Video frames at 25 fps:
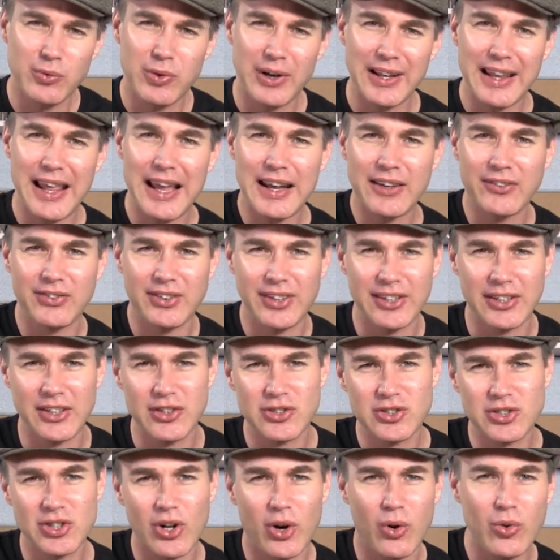relaxing
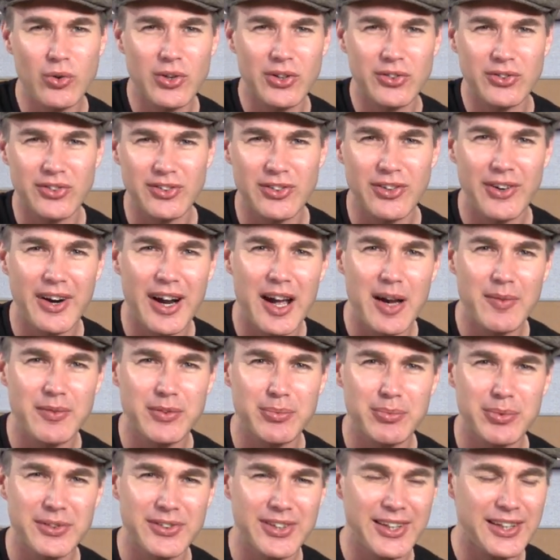your shoulders and your
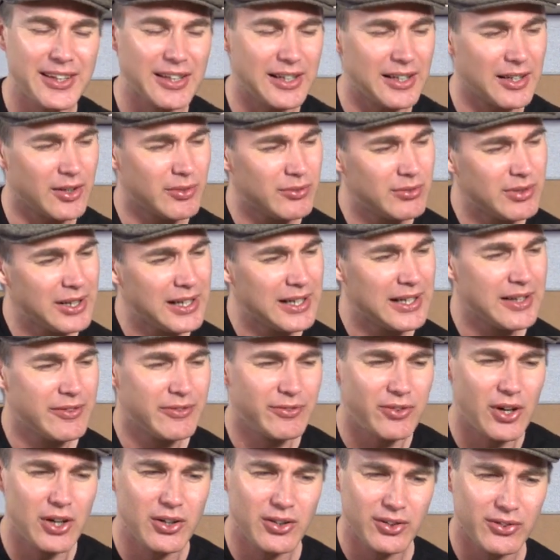arms particularly, and really
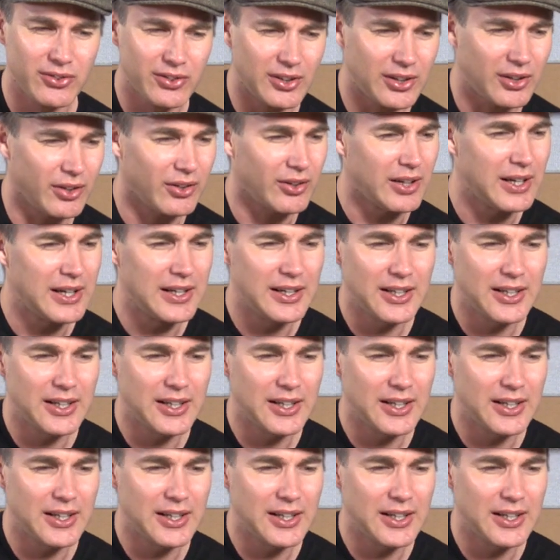focusing on